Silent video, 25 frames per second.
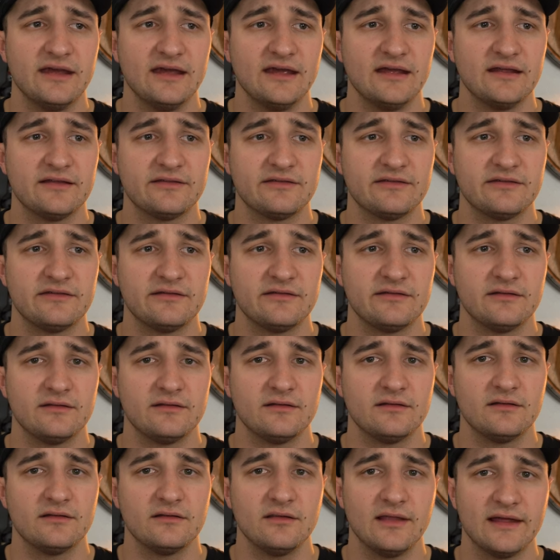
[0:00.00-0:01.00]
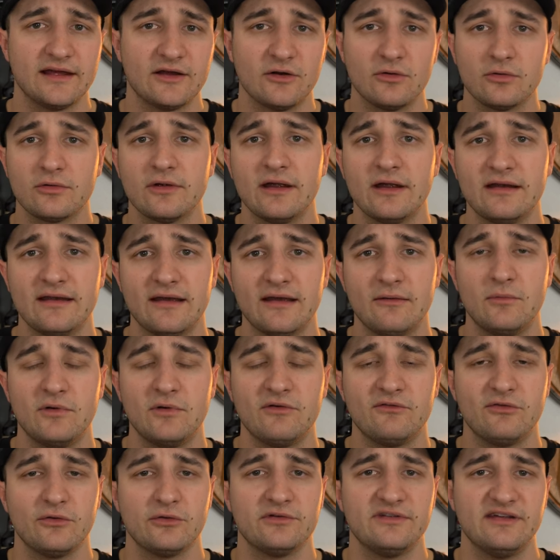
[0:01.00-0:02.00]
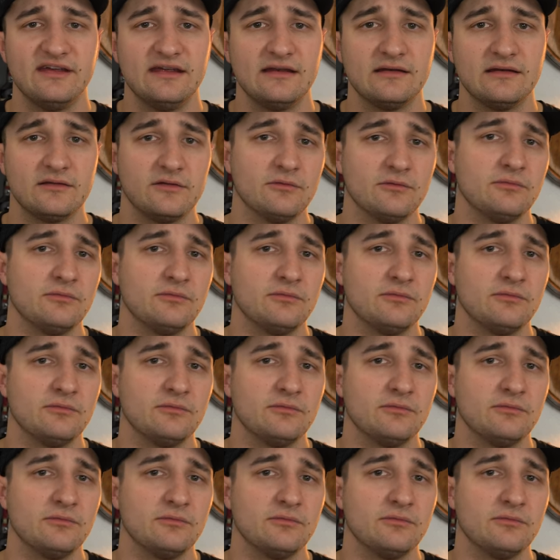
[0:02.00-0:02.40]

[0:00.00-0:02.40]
it's like Old Grandad 114.